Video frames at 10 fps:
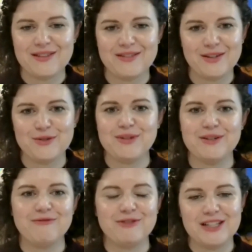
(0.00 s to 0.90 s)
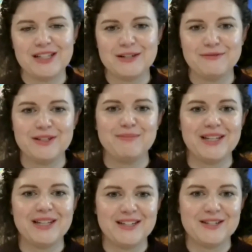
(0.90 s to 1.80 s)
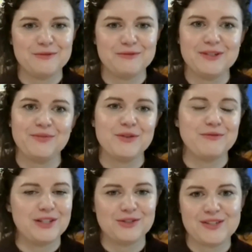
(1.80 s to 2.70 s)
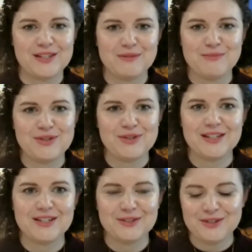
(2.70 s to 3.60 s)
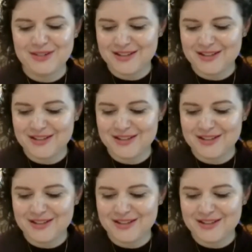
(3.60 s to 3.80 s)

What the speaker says: I think could be a really lovely blend of literacy and music too.